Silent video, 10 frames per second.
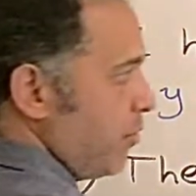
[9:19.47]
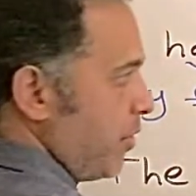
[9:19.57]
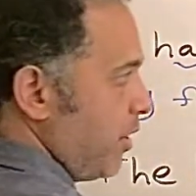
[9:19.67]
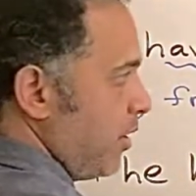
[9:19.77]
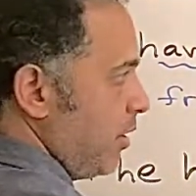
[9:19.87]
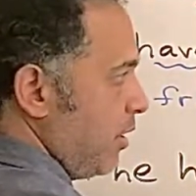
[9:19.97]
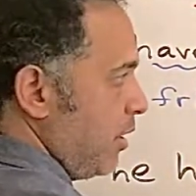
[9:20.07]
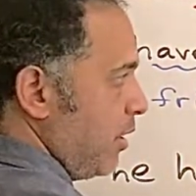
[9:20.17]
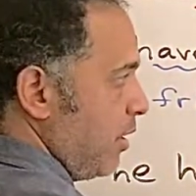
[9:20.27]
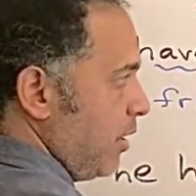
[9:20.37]
Okay,
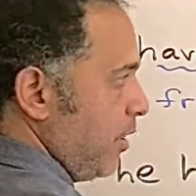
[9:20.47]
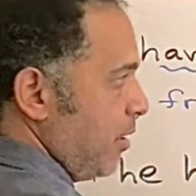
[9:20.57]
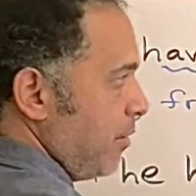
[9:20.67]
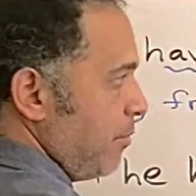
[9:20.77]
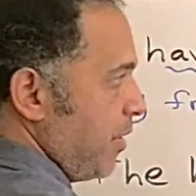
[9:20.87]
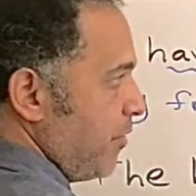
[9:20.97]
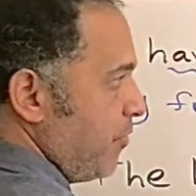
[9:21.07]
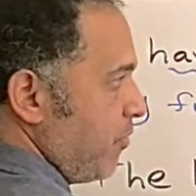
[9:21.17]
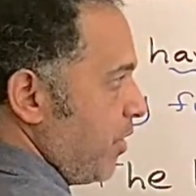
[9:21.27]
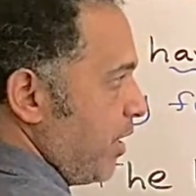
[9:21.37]
my
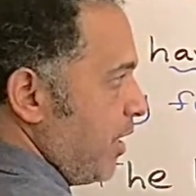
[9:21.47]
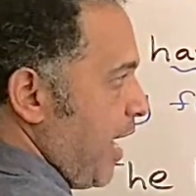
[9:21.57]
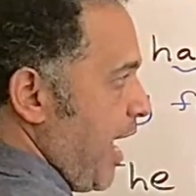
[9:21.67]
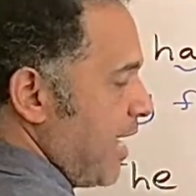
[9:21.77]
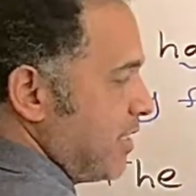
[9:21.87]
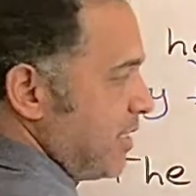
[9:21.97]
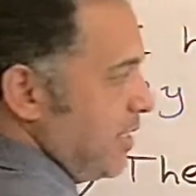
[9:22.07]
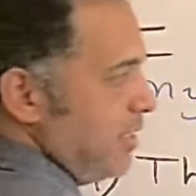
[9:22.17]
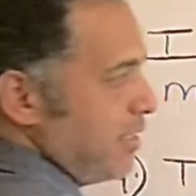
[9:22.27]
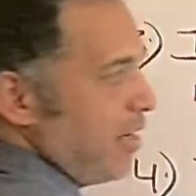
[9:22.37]
friend
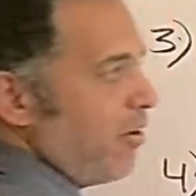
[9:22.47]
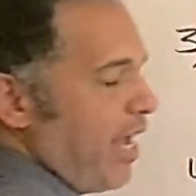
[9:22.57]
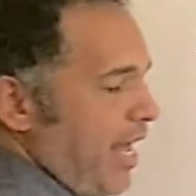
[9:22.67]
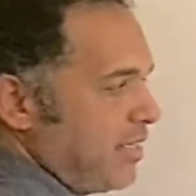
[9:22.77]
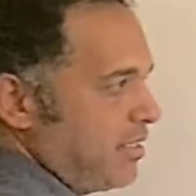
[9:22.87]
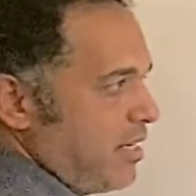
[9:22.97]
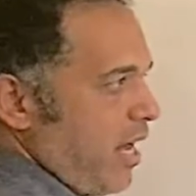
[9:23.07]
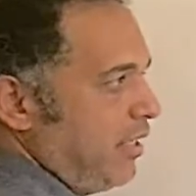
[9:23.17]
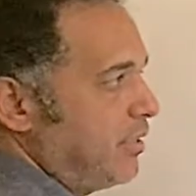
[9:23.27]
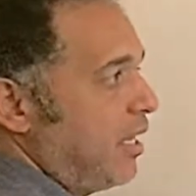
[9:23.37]
hasn't or has
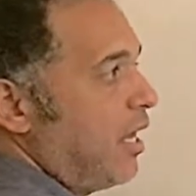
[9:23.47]
not.